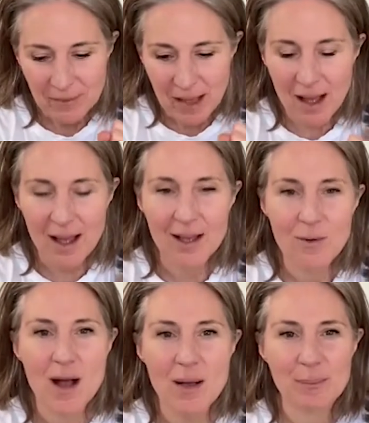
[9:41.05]
I
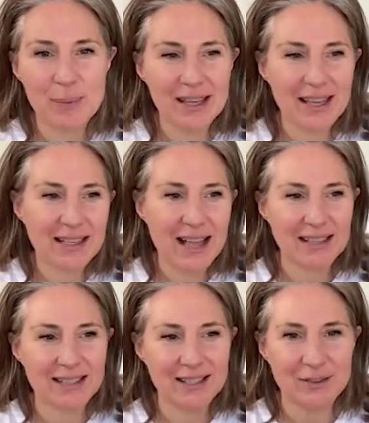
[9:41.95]
want big
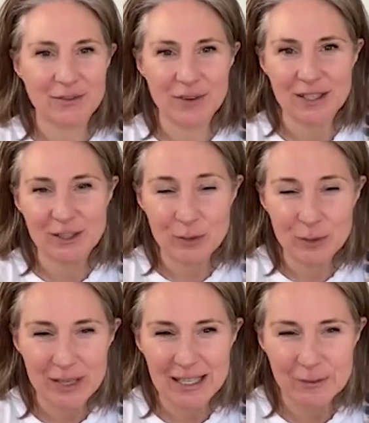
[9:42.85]
glasses of fresh
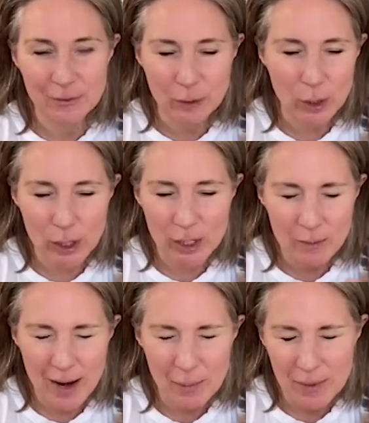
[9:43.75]
squeezed Florida
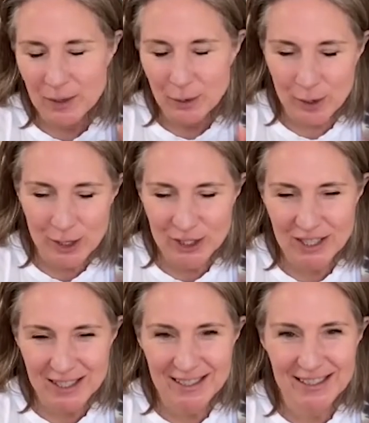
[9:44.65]
ripened
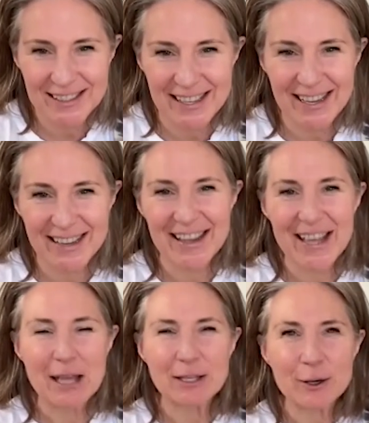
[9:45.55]
oranges. Like
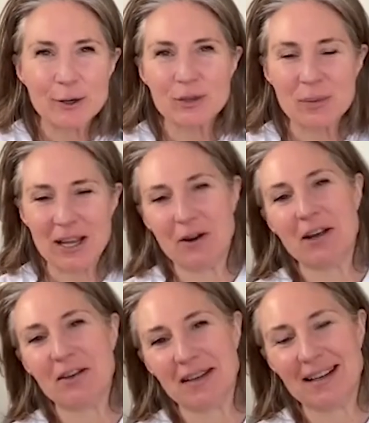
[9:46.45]
those are my
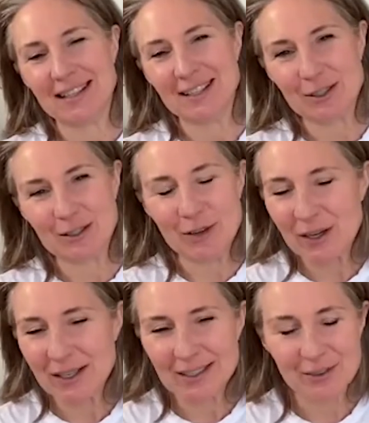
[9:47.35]
cravings. it's
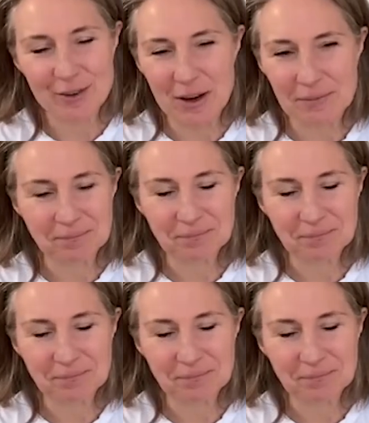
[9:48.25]
very different.